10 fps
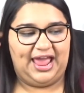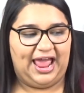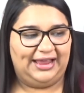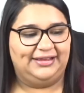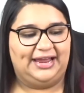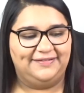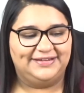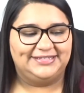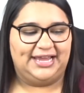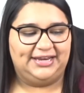I kind of
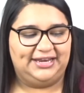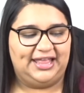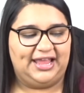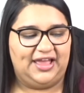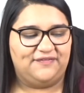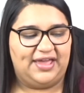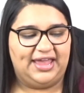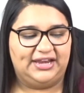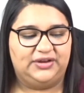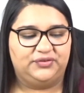decided, like, if I
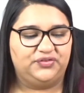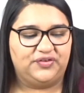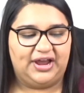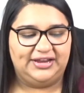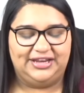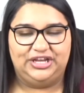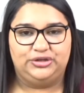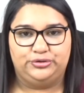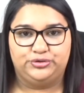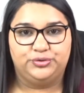can ever find any
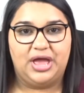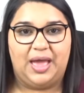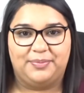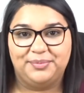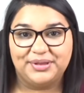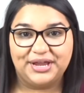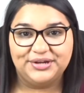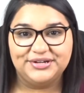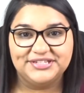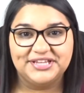neutral happy
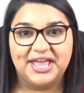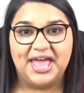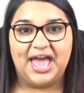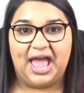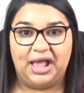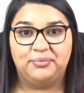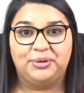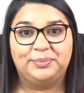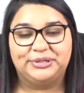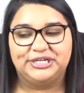planners, I
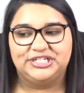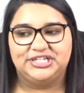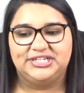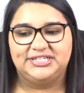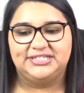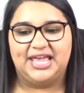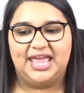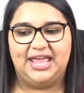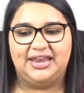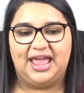will purchase
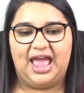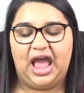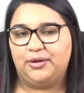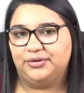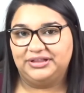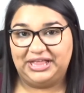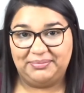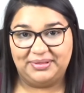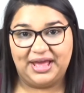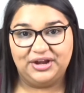an hourly
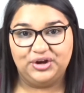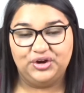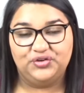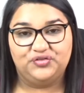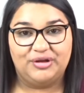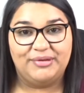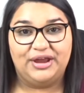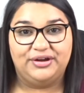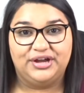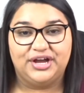planner from
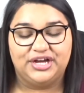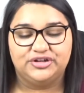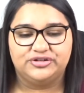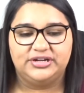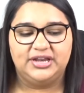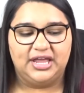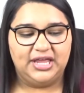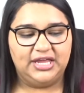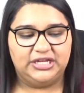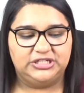Erin Condren,
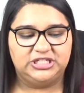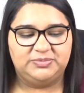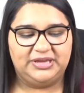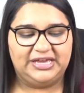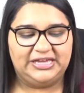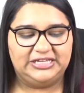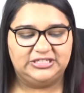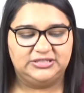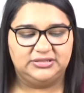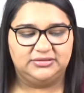just
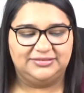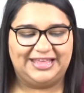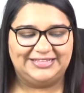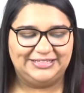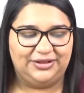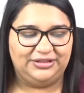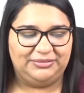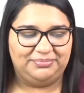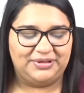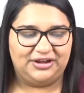because that's the only
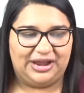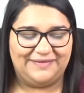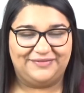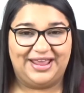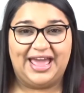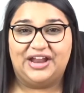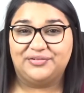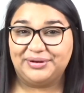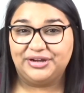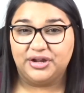planner I've ever had
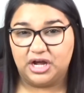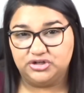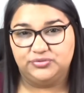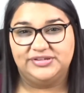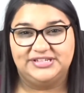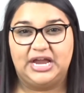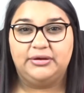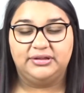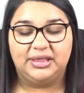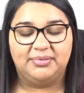from Erin Condren was an
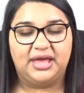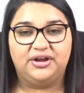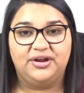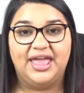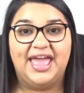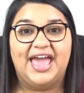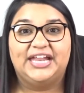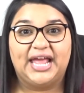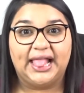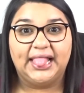hourly planner, and
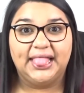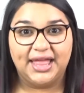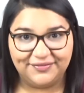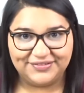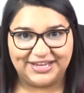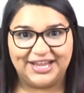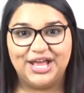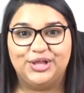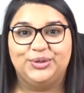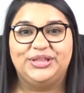I loved it.
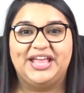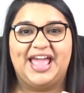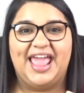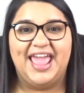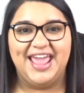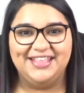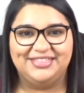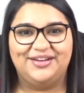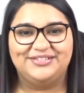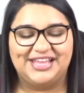The thing I hate
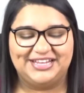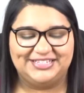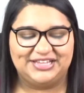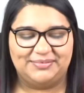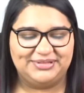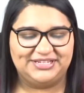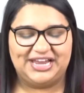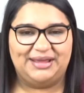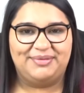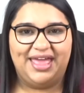though is that it stops the
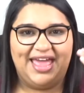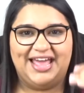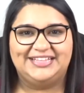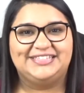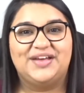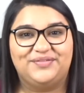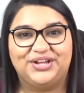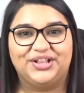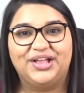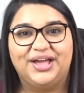time at 7
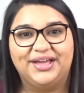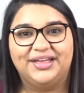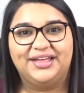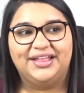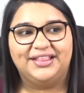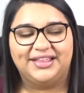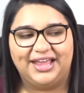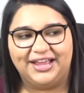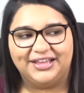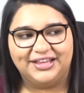o'clock.
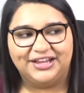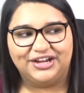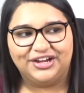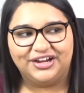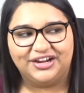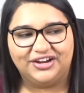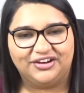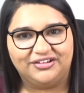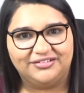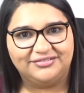Like,
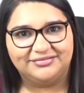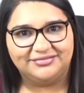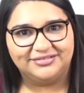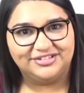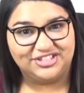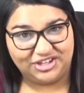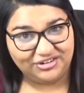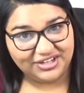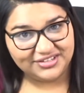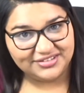girl, you
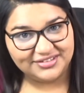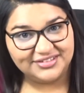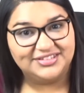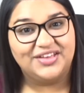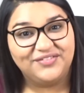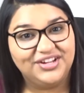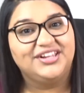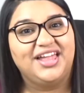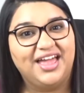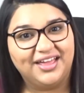serious? 7
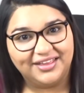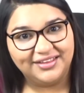o'clock?